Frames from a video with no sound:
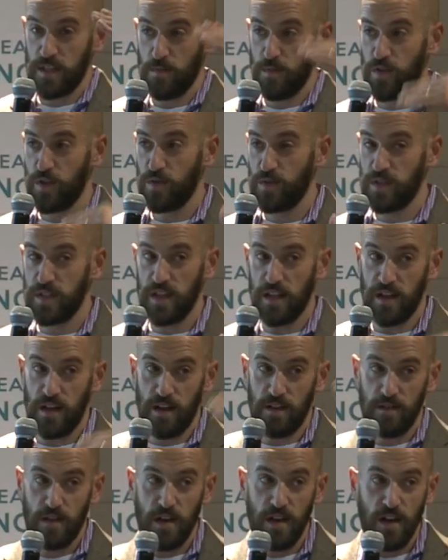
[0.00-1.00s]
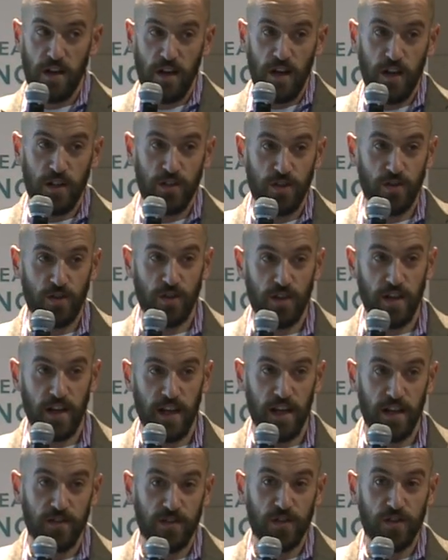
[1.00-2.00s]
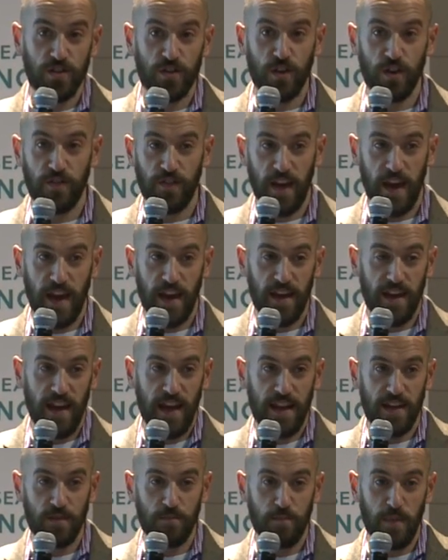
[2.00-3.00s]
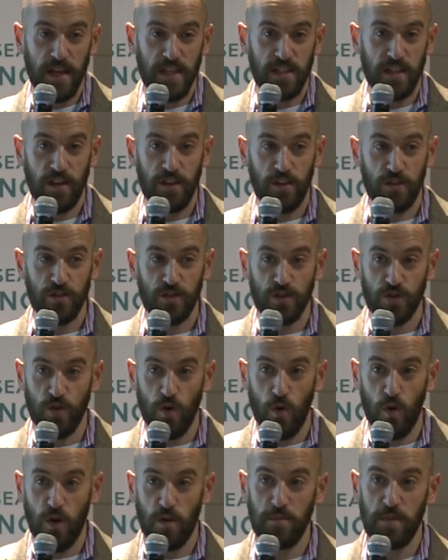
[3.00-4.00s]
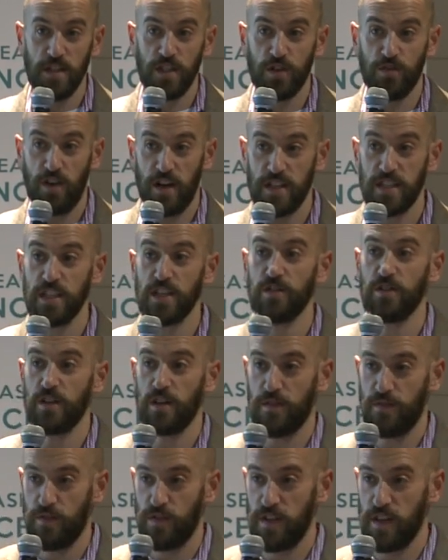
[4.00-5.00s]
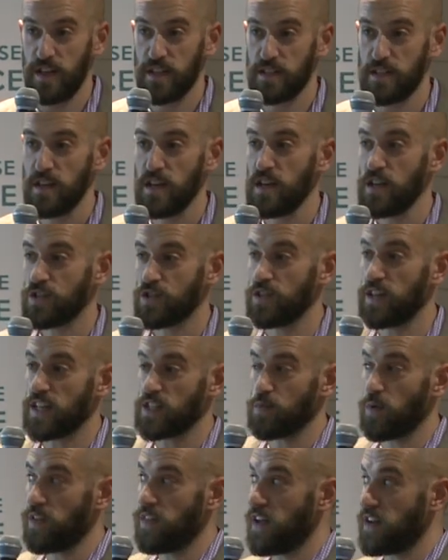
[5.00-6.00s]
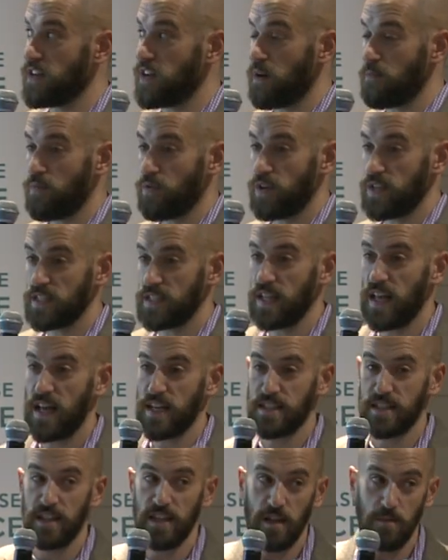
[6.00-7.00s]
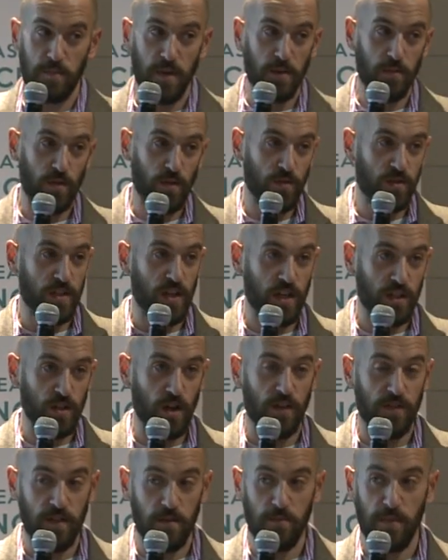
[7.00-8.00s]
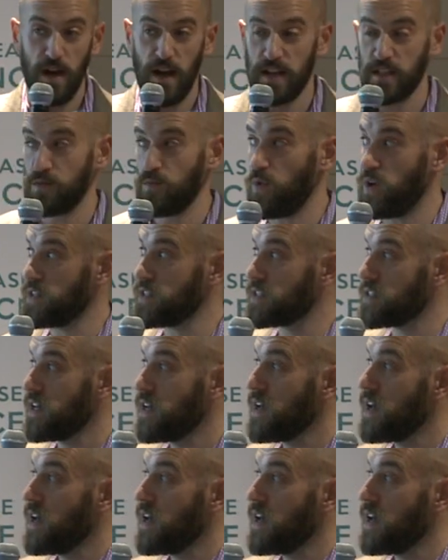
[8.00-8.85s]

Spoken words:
someone who did a certain kind of survey, and based on their score, meets criteria for this. So that's why that number is less than the people who ticked off the box once.